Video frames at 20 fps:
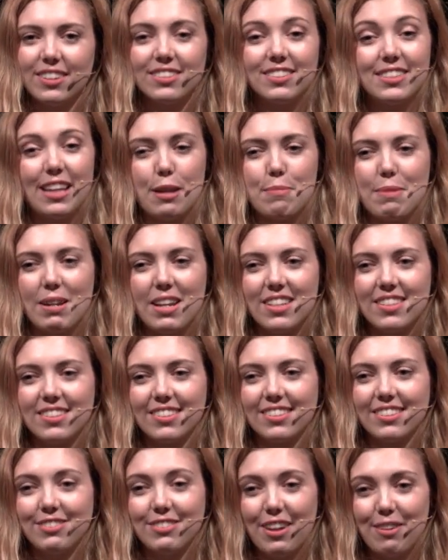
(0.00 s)
It's 10 minutes.
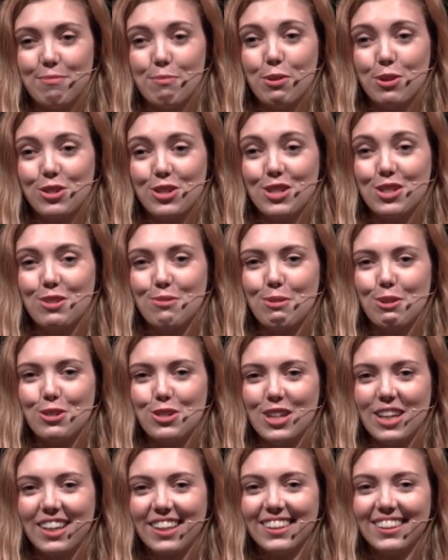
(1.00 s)
If you haven't watched it, you should watch
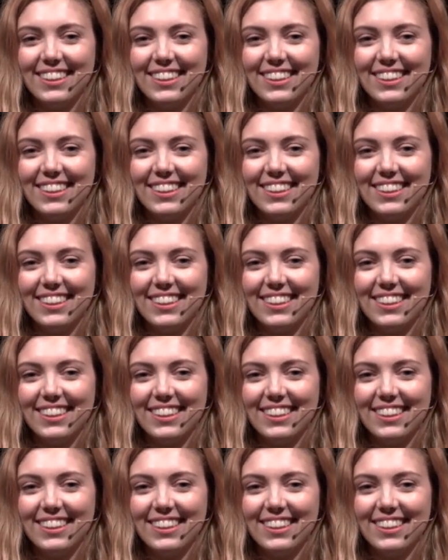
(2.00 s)
it.